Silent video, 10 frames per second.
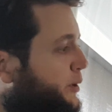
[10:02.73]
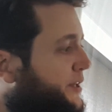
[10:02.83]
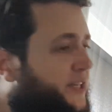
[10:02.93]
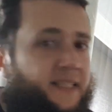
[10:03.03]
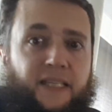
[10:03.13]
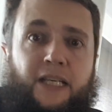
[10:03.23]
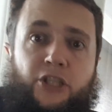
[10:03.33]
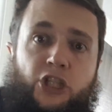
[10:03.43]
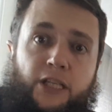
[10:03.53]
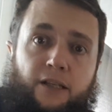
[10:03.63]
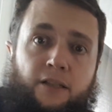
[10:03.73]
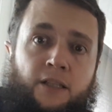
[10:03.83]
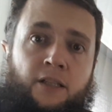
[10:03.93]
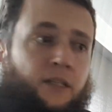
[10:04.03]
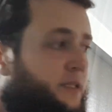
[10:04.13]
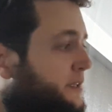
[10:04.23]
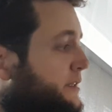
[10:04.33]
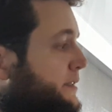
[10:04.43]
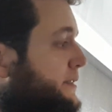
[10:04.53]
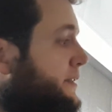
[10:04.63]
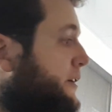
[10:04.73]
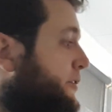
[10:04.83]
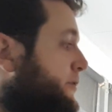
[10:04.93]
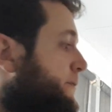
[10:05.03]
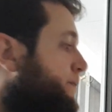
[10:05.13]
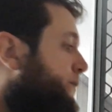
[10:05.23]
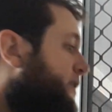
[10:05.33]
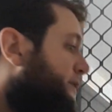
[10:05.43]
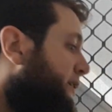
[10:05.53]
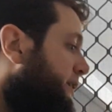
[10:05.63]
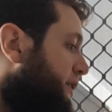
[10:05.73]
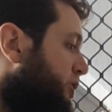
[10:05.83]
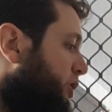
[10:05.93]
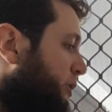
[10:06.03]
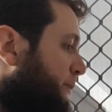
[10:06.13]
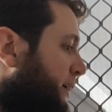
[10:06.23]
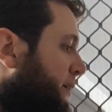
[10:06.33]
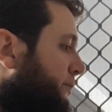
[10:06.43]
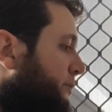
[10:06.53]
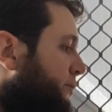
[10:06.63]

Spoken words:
by this each year. So the initial amount